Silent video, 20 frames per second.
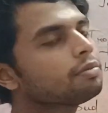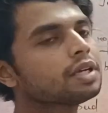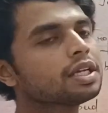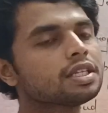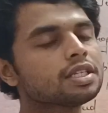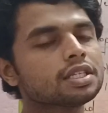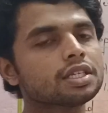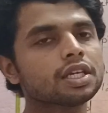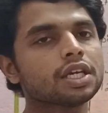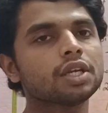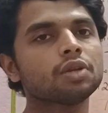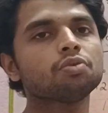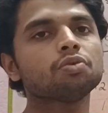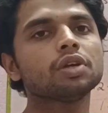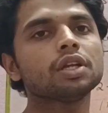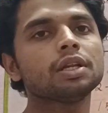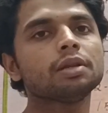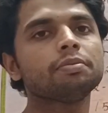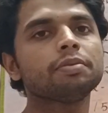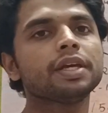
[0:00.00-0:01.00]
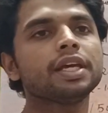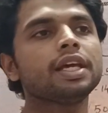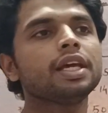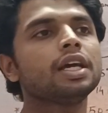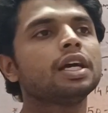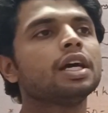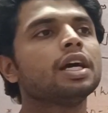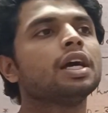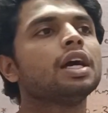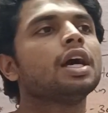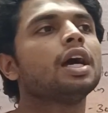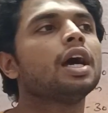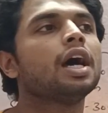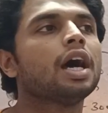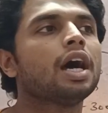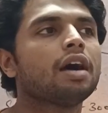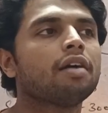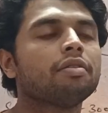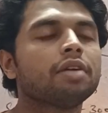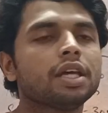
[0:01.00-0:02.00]
means it will be
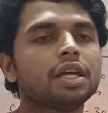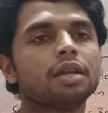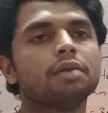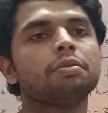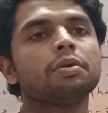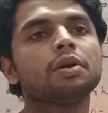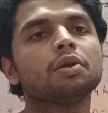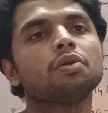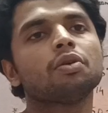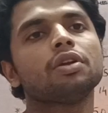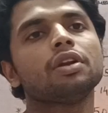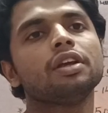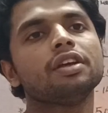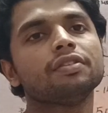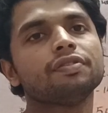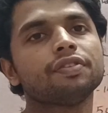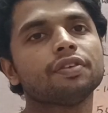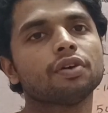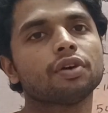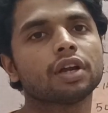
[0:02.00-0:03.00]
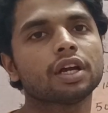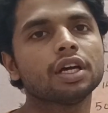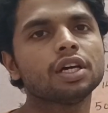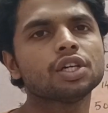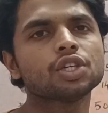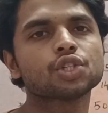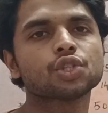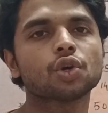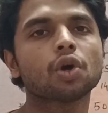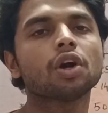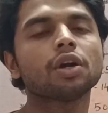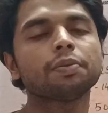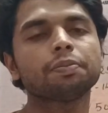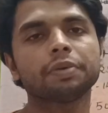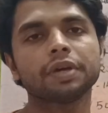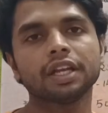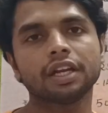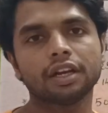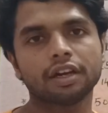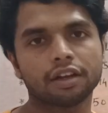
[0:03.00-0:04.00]
available only for a short
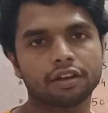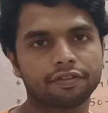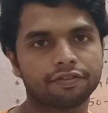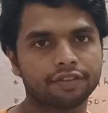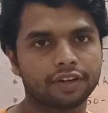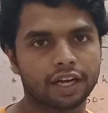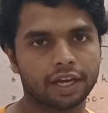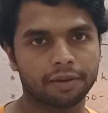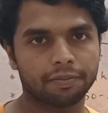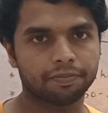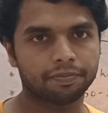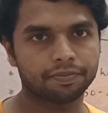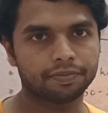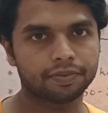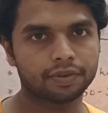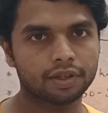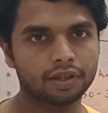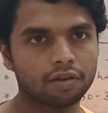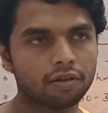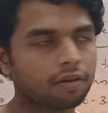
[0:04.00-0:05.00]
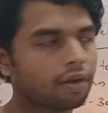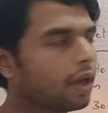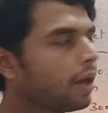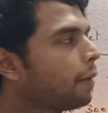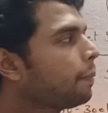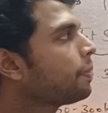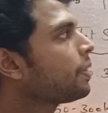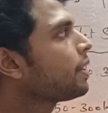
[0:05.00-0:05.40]
period of time. Okay,